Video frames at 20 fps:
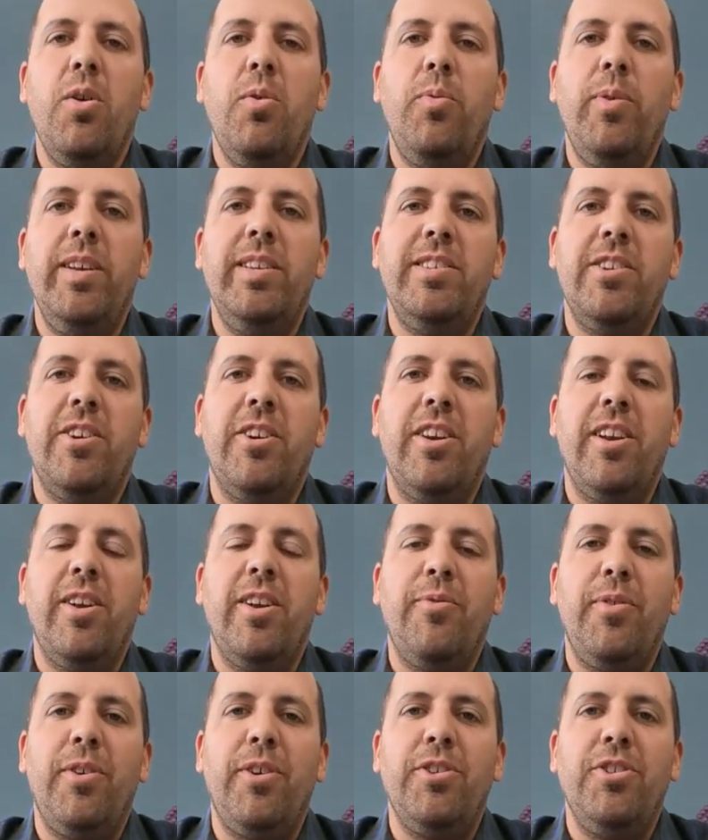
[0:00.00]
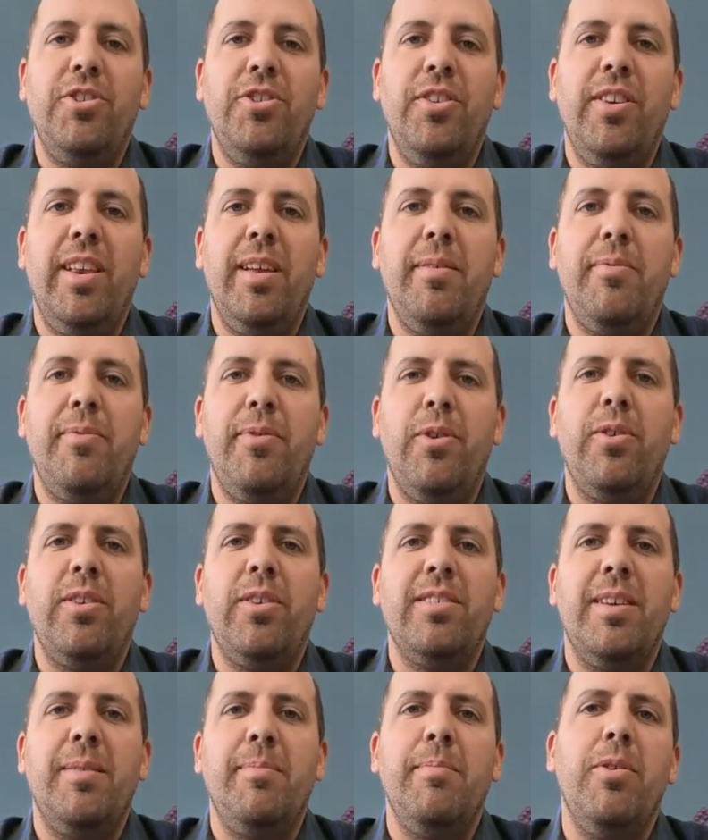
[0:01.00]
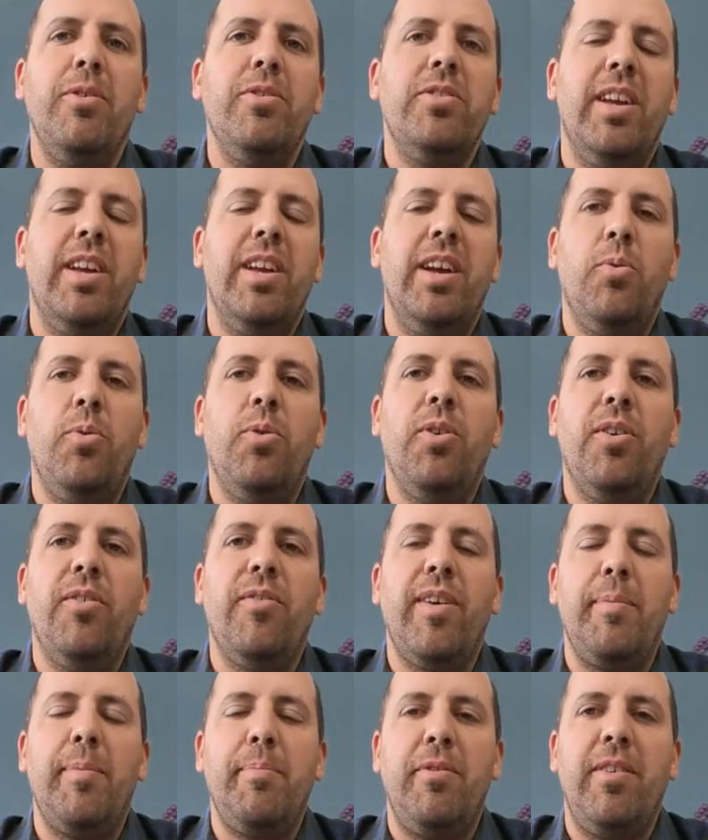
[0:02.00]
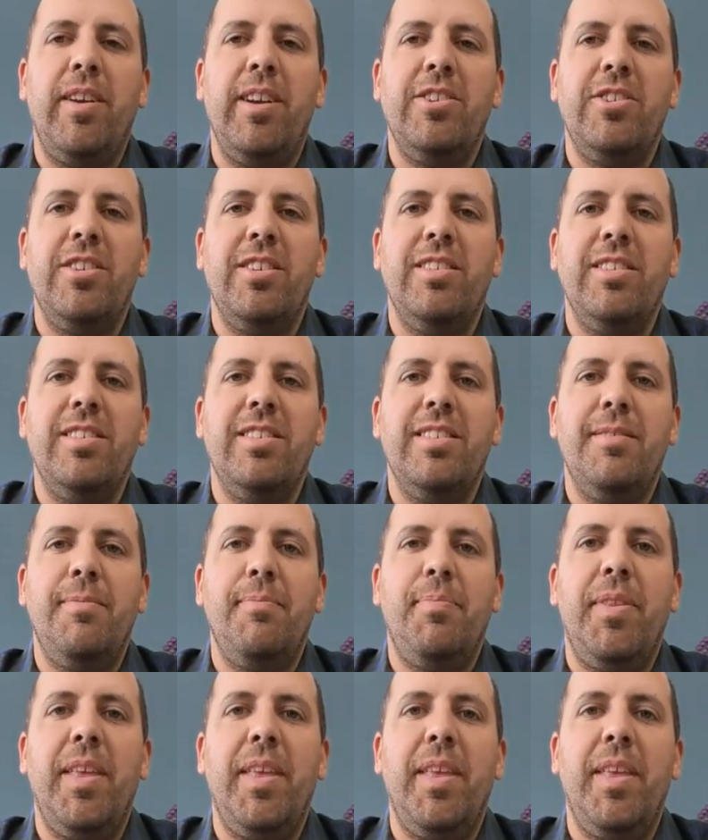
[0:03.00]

We started our first unit focusing mostly on order of operations,